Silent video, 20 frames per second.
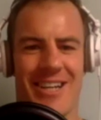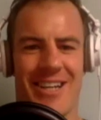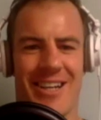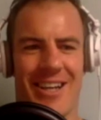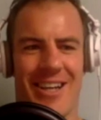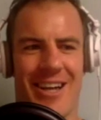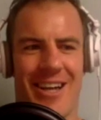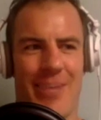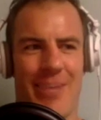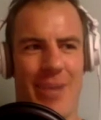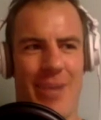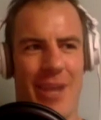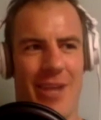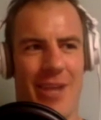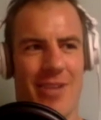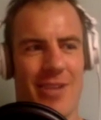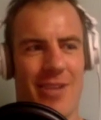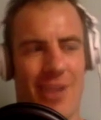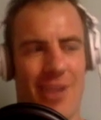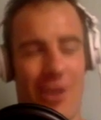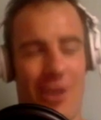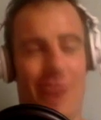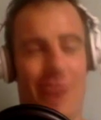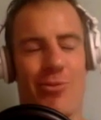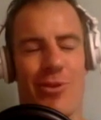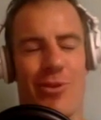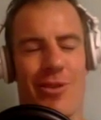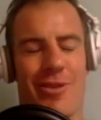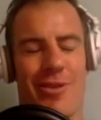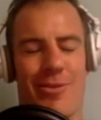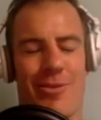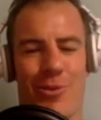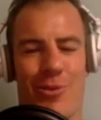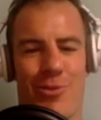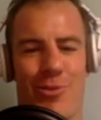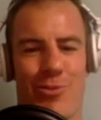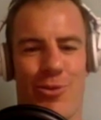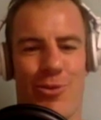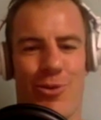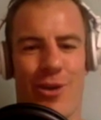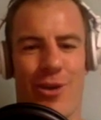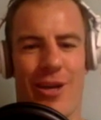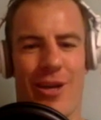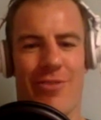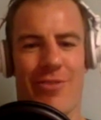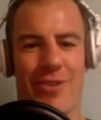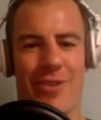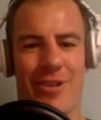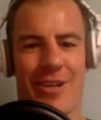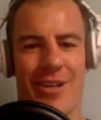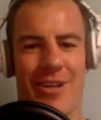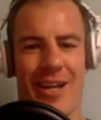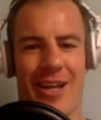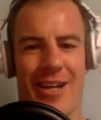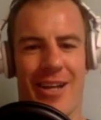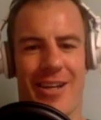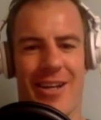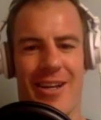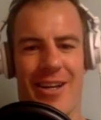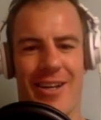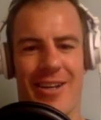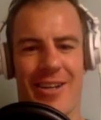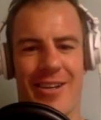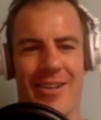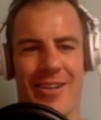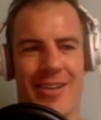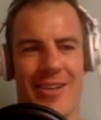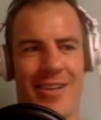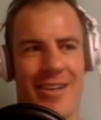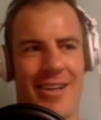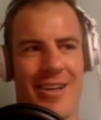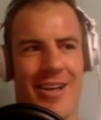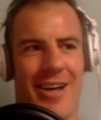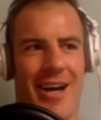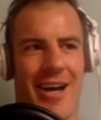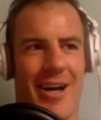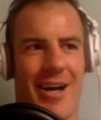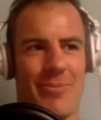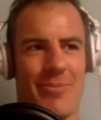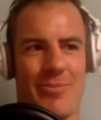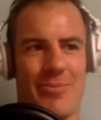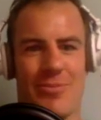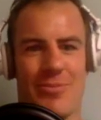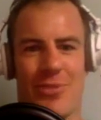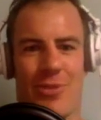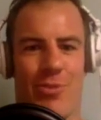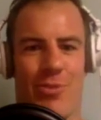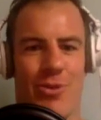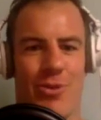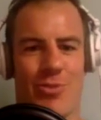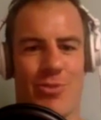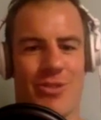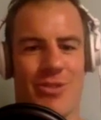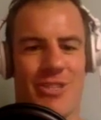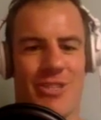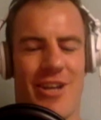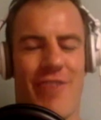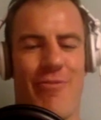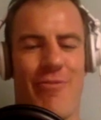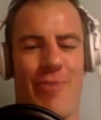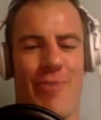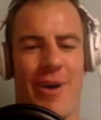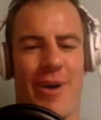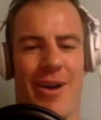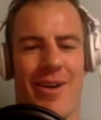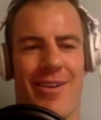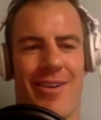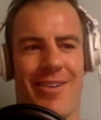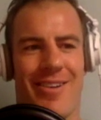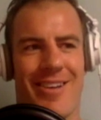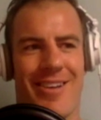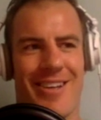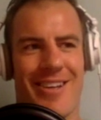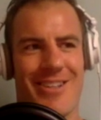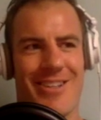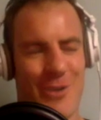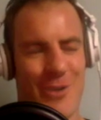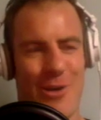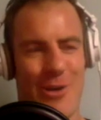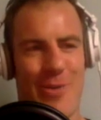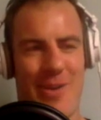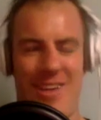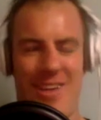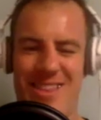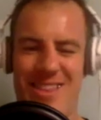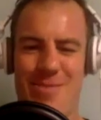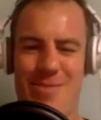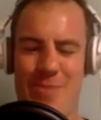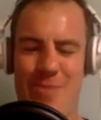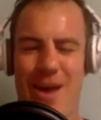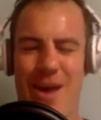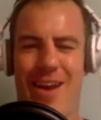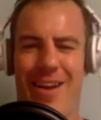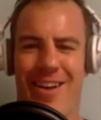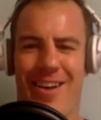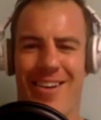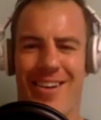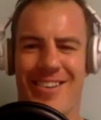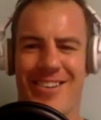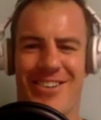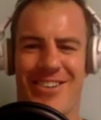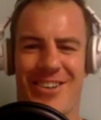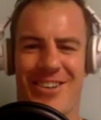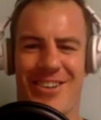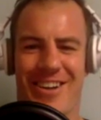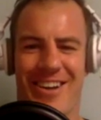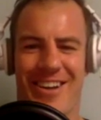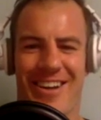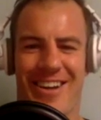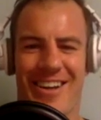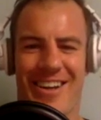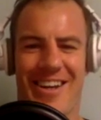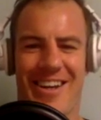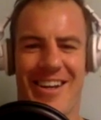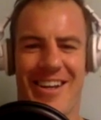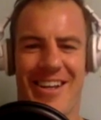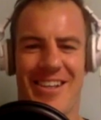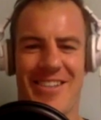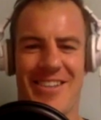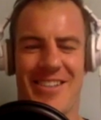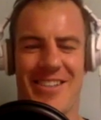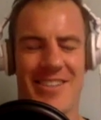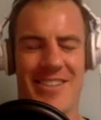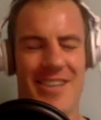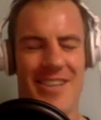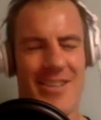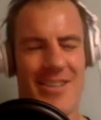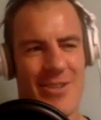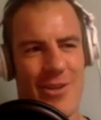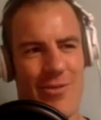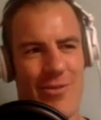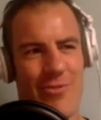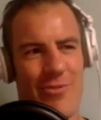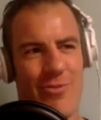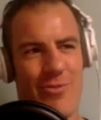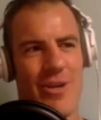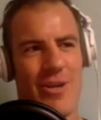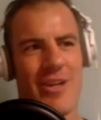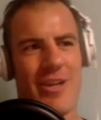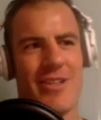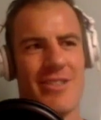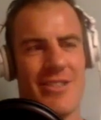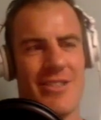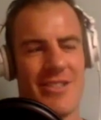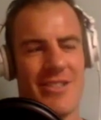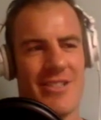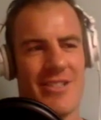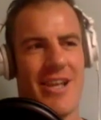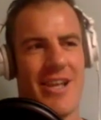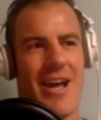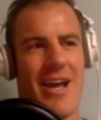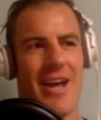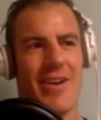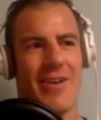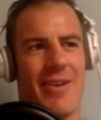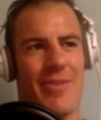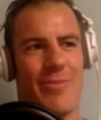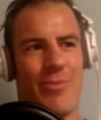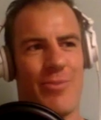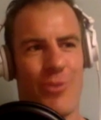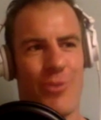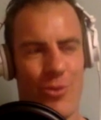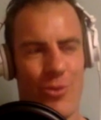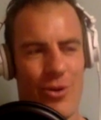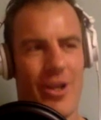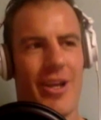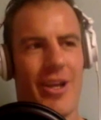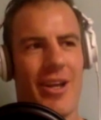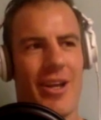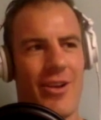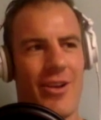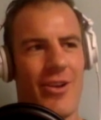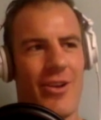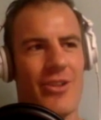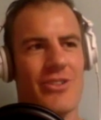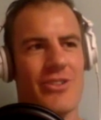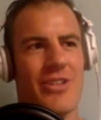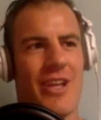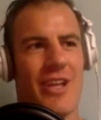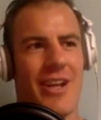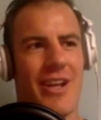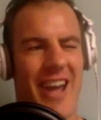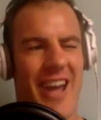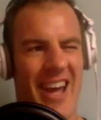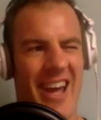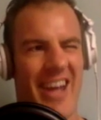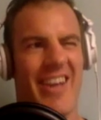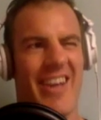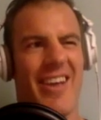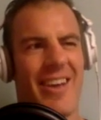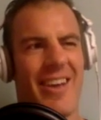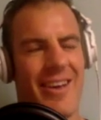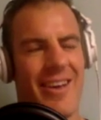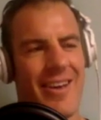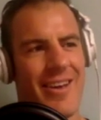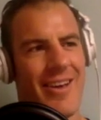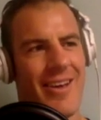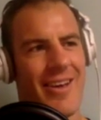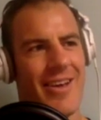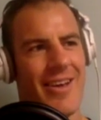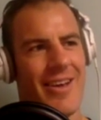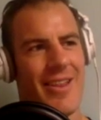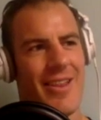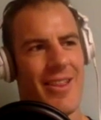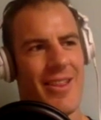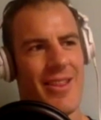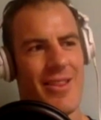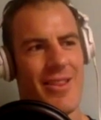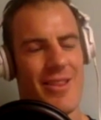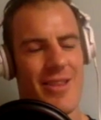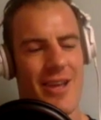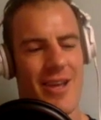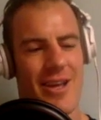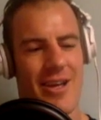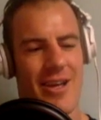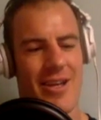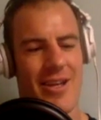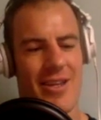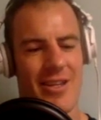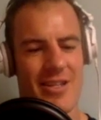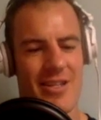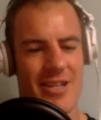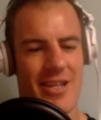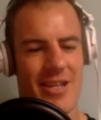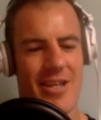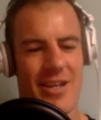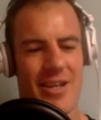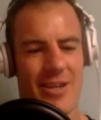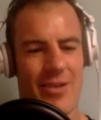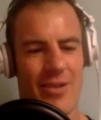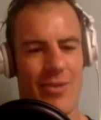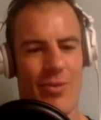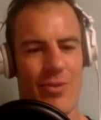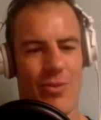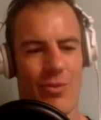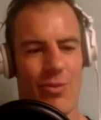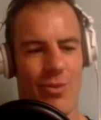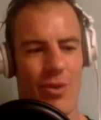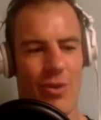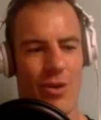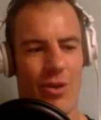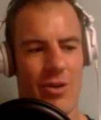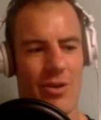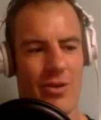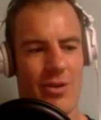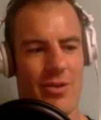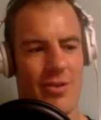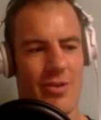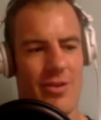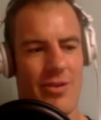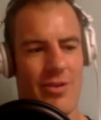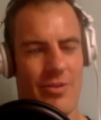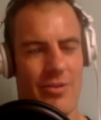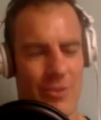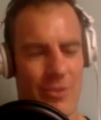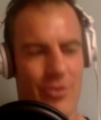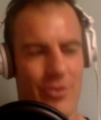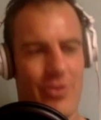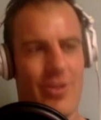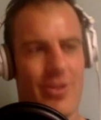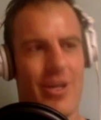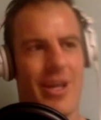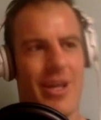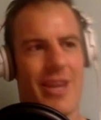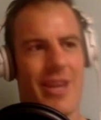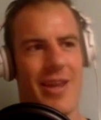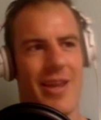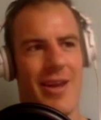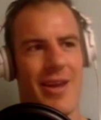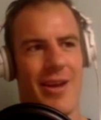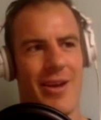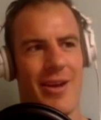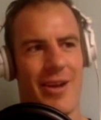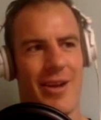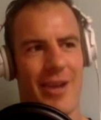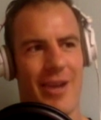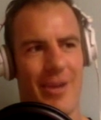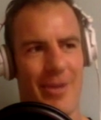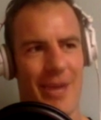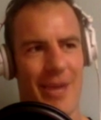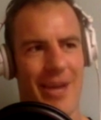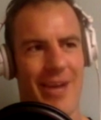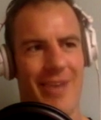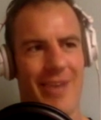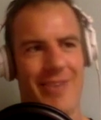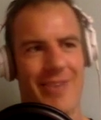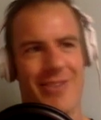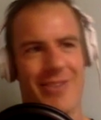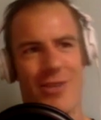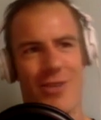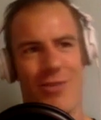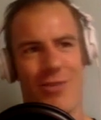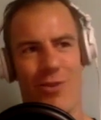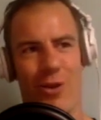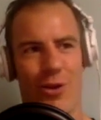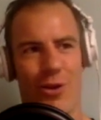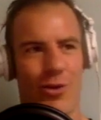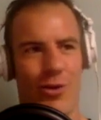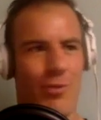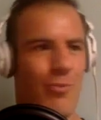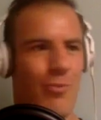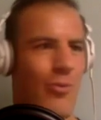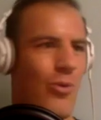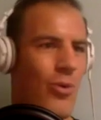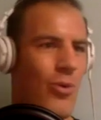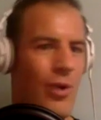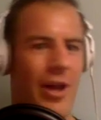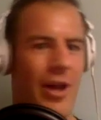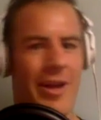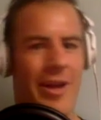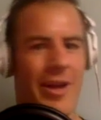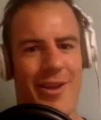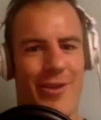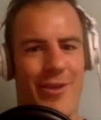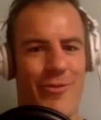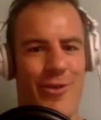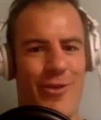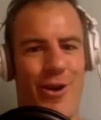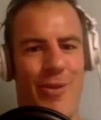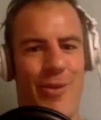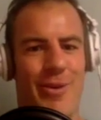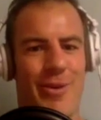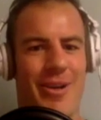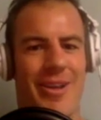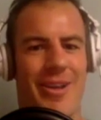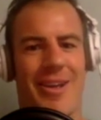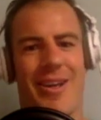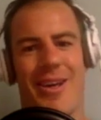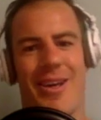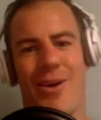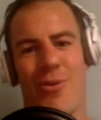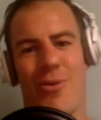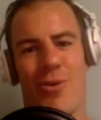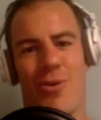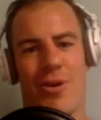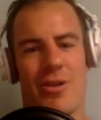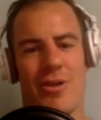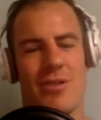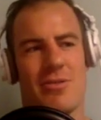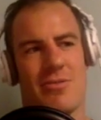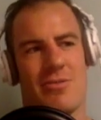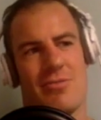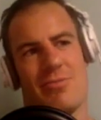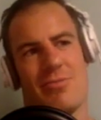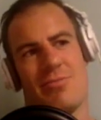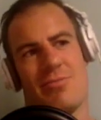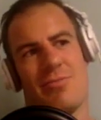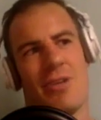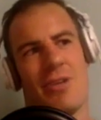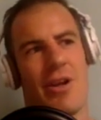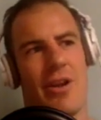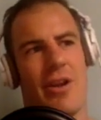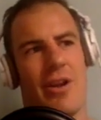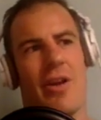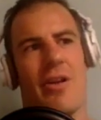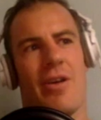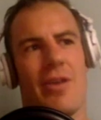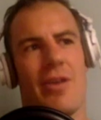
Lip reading: paddocks lined with broadleaf and caprosma and stuff, but it's not going to be in the paddock. So yeah, is that sort of where you start broadening your knowledge that, hey, the deer want the food and they're going to make it sort of look more like their environment, whereas, I don't know,